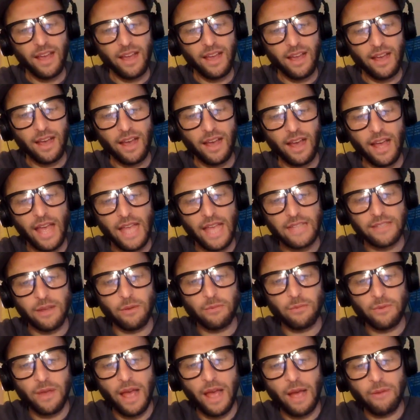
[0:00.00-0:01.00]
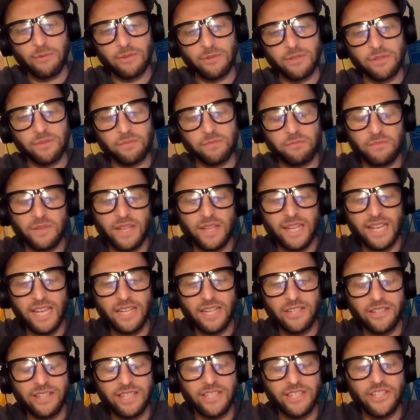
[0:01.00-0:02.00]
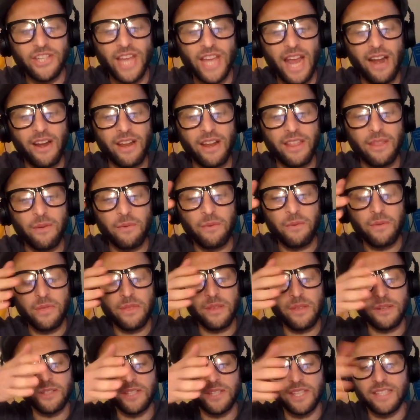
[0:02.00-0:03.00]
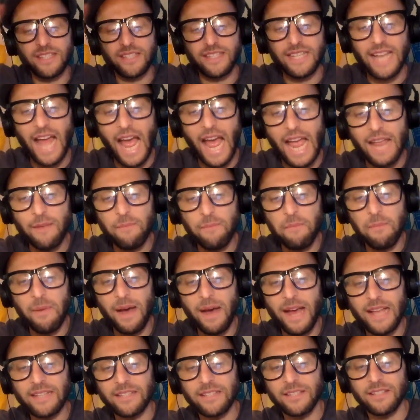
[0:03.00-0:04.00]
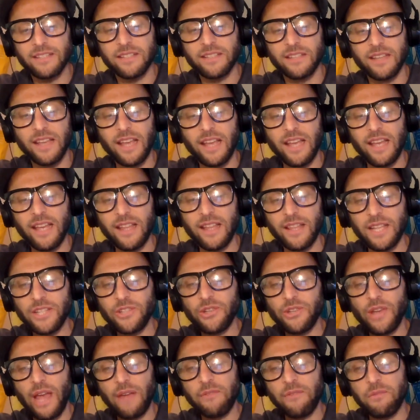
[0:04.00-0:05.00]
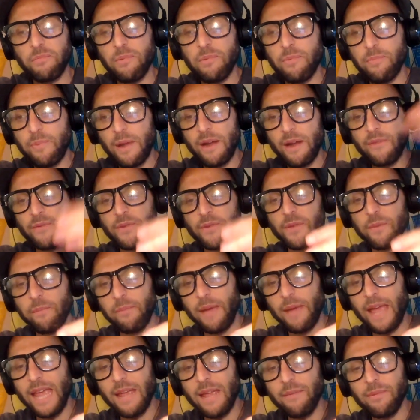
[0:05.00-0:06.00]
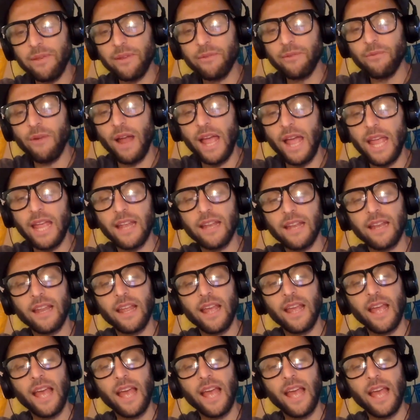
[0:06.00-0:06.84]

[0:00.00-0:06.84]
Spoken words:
as I was initially sharing, that there's this 9 months that you have to prepare for the baby, right?